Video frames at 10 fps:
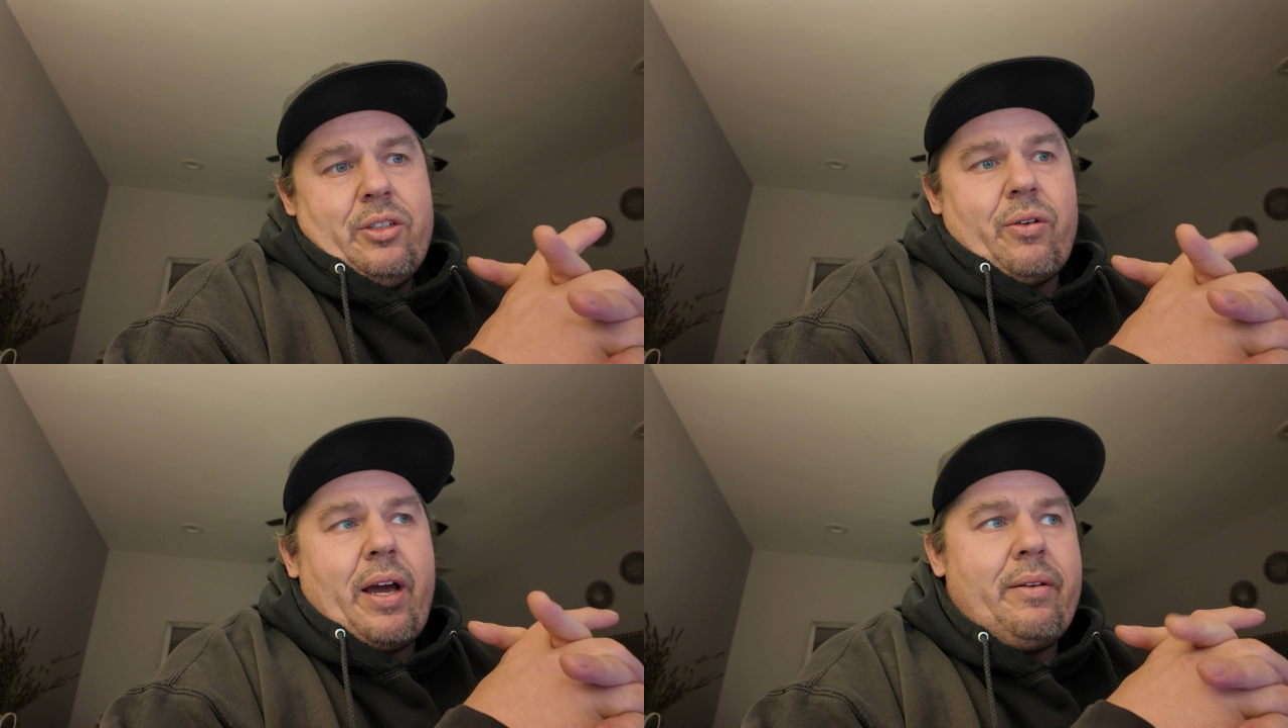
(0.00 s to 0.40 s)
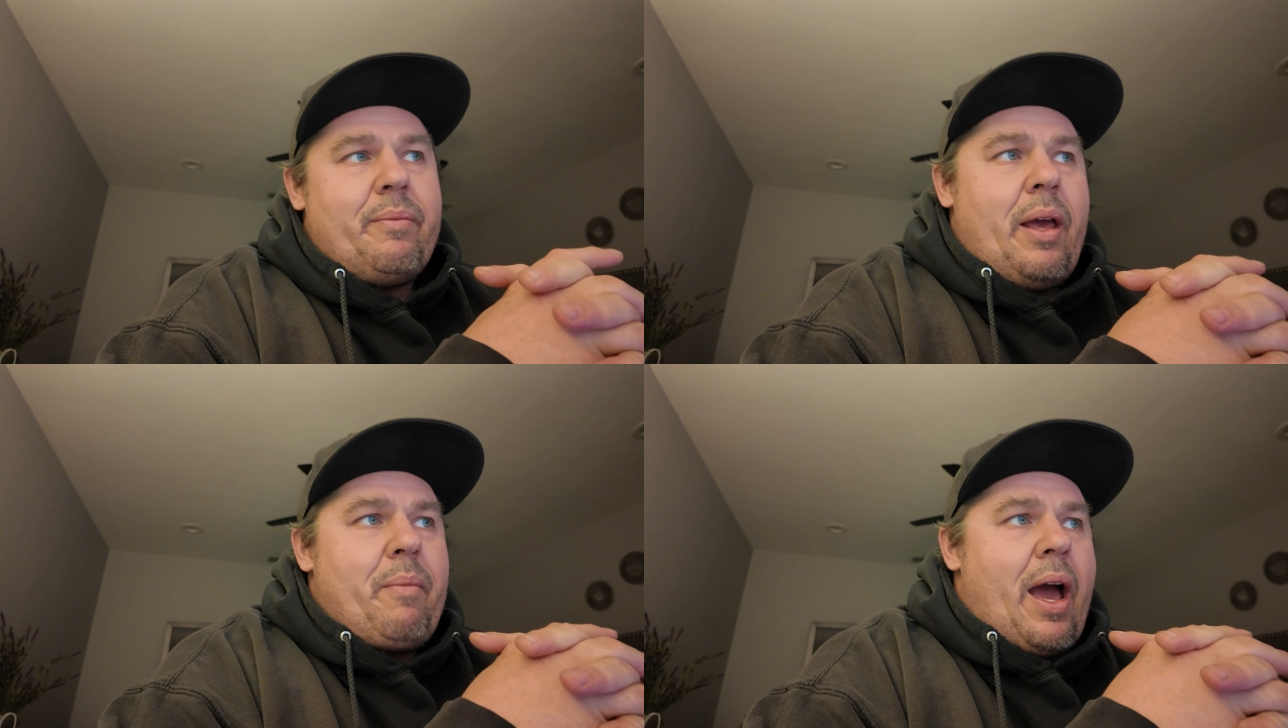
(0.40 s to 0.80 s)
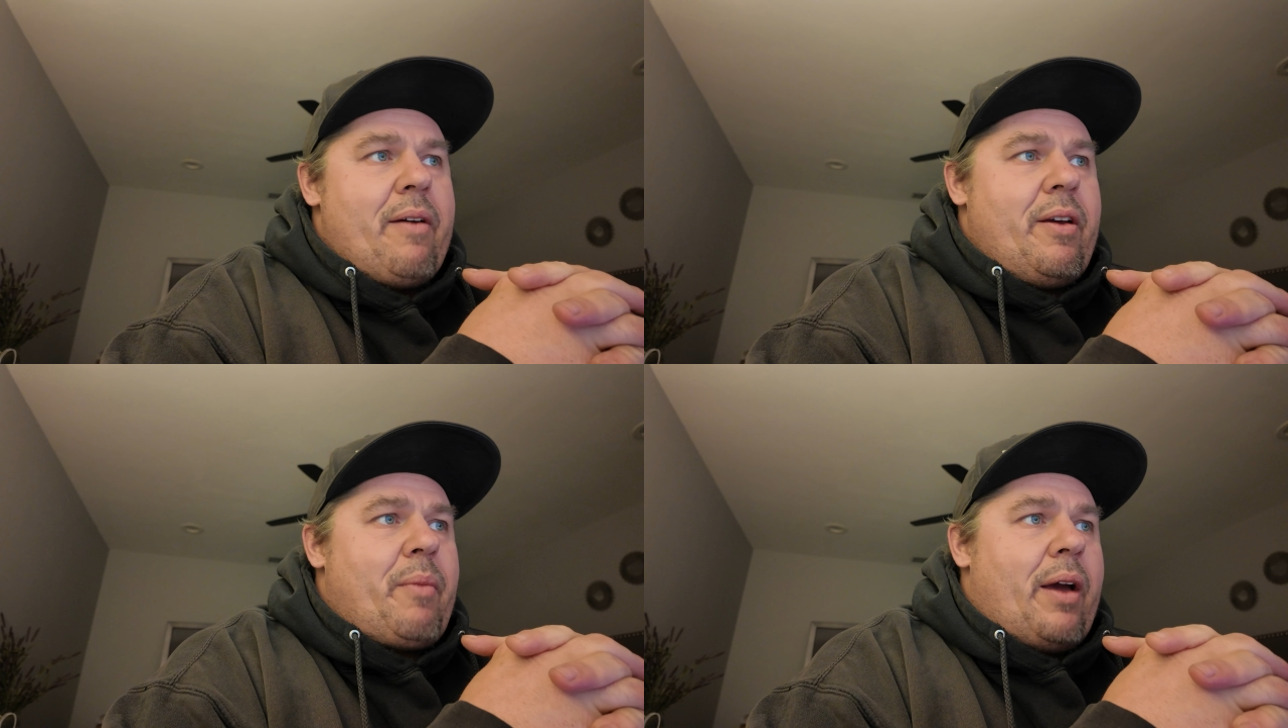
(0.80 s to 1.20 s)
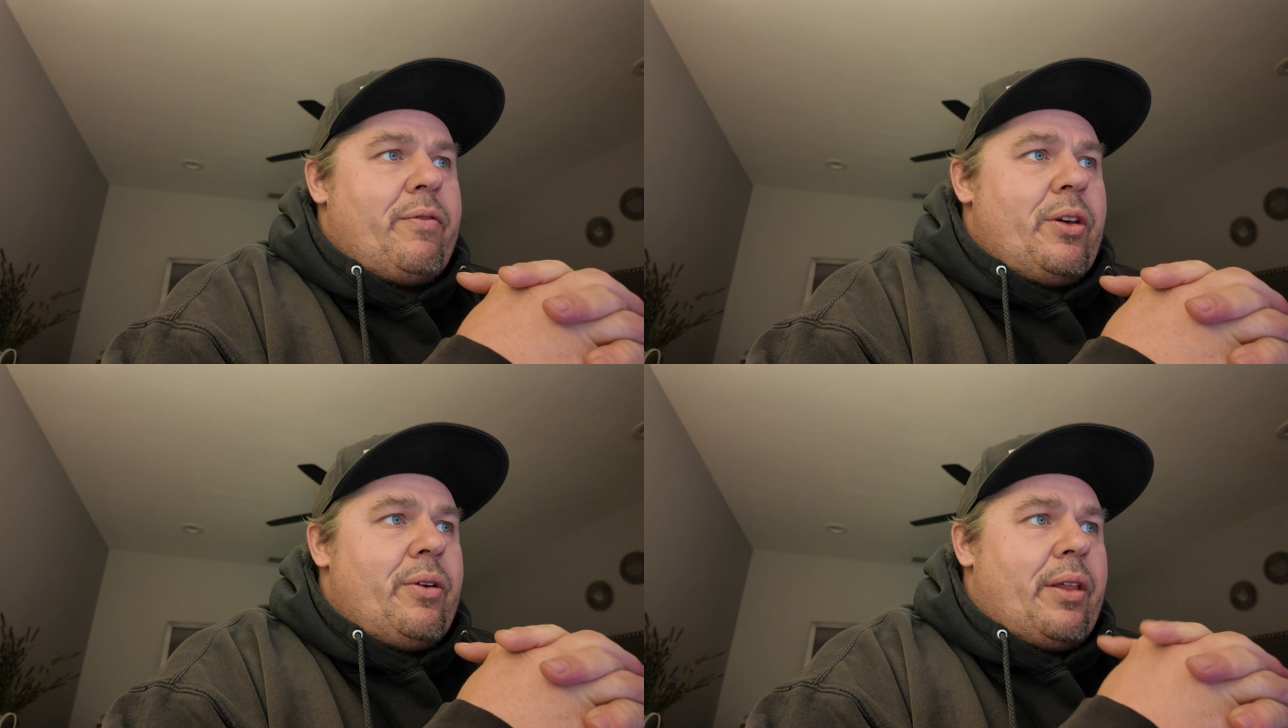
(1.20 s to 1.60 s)
So in my
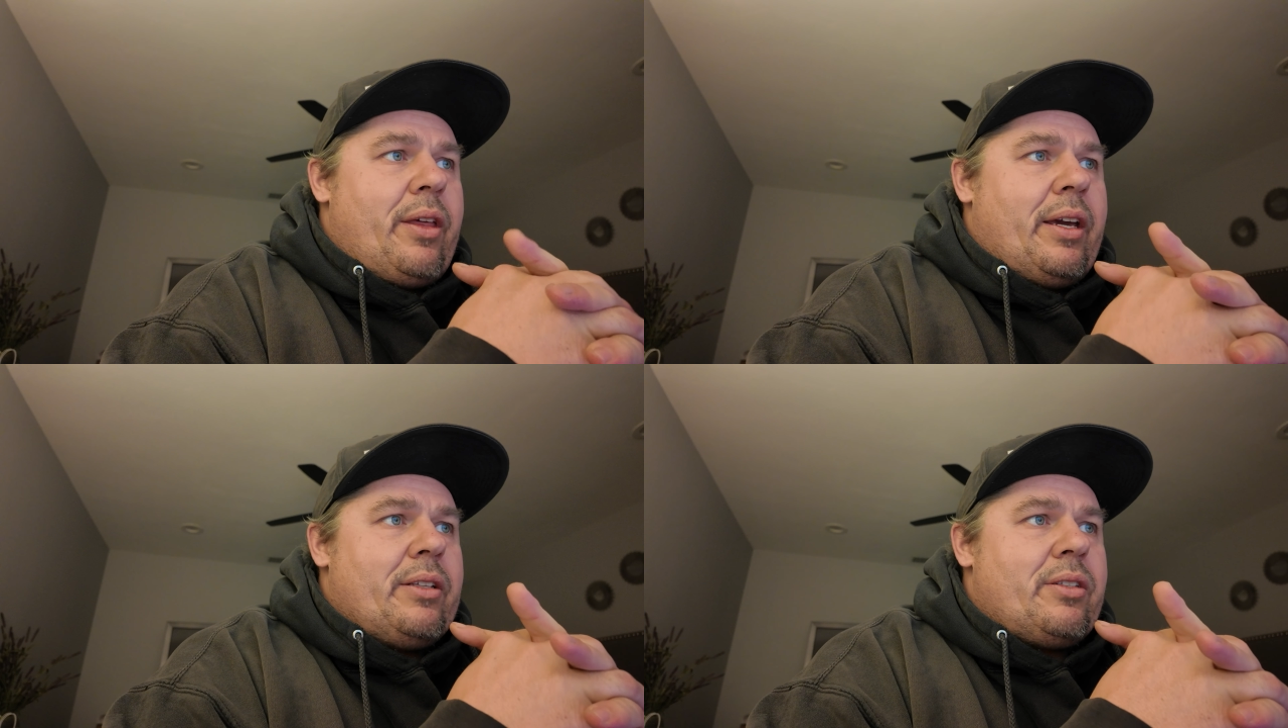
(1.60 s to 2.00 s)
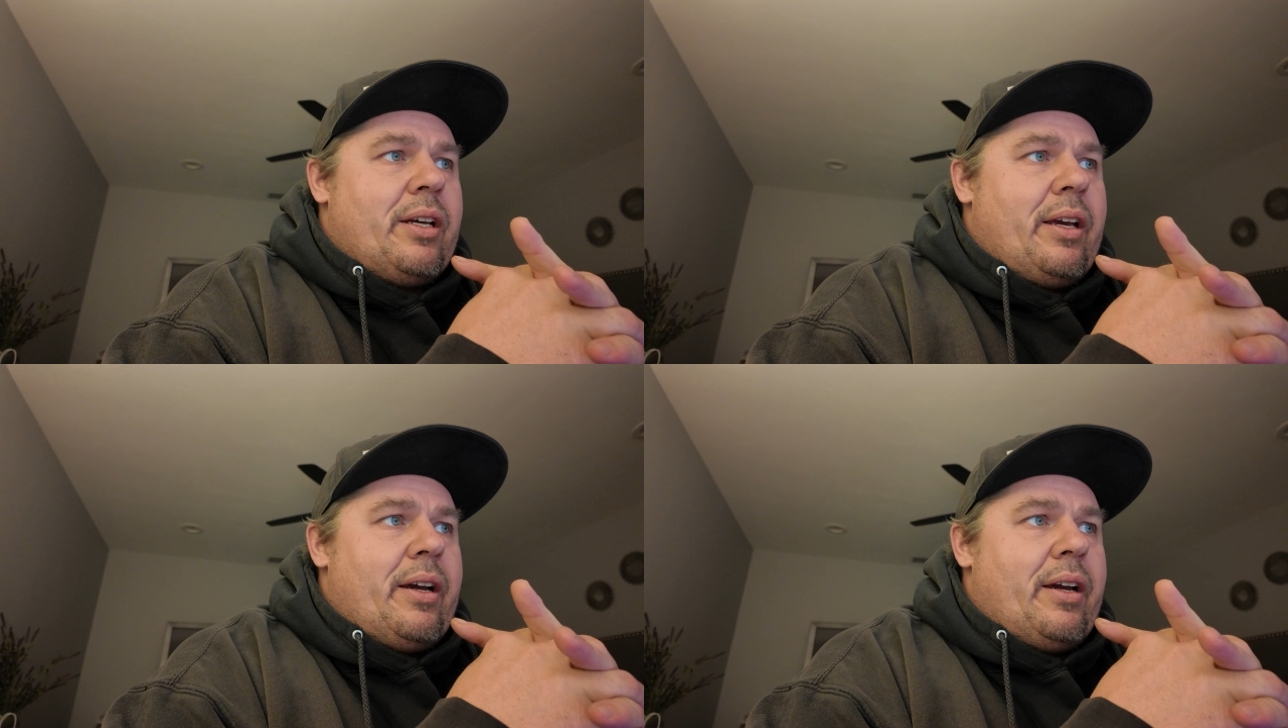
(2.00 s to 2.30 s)
view, I think it's